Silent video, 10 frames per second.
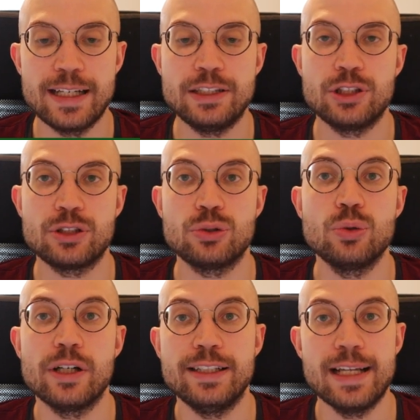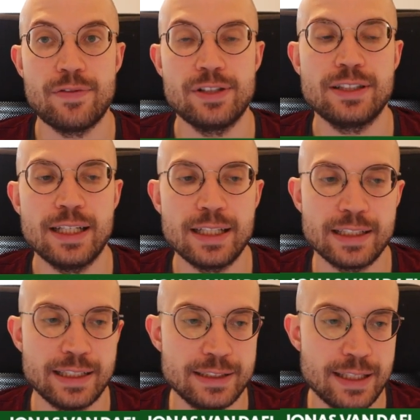and just do a devastating
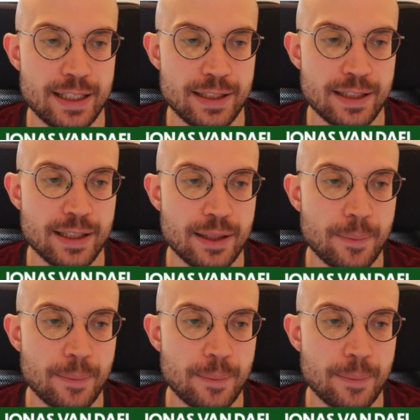kingside attack.